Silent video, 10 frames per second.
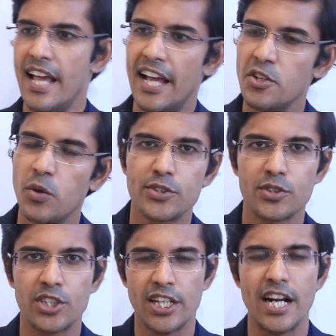And you
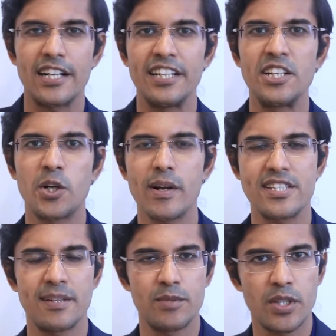also share,
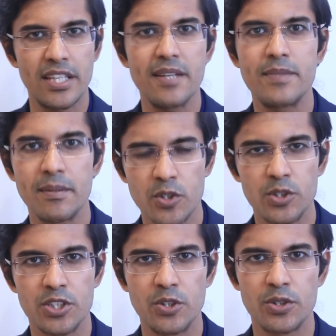encourage them to keep them
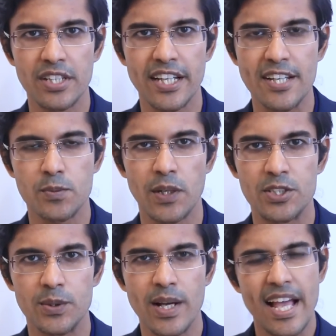good good thing as well
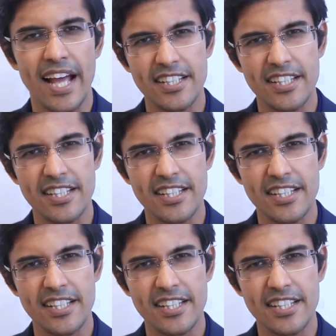too.